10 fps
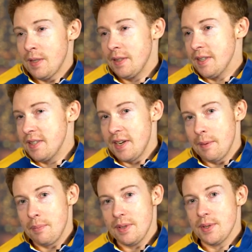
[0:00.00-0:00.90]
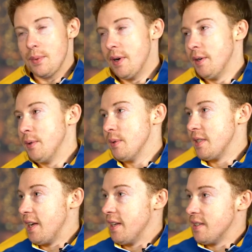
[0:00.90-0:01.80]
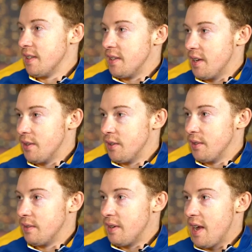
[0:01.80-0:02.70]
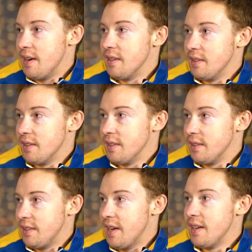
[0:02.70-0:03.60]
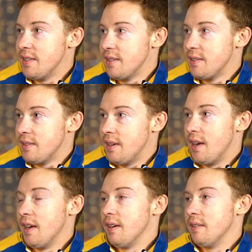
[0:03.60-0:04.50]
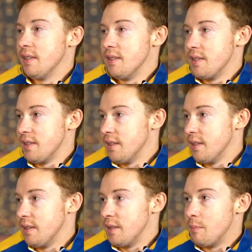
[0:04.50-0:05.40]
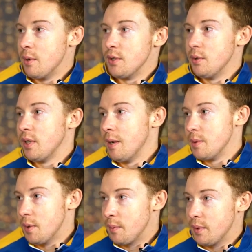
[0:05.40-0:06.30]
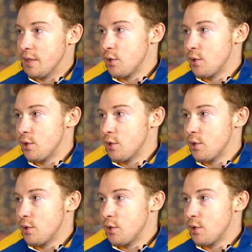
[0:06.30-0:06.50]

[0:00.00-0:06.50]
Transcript: The skip is the one who stands at the other end of the ice and is the person who comes up with the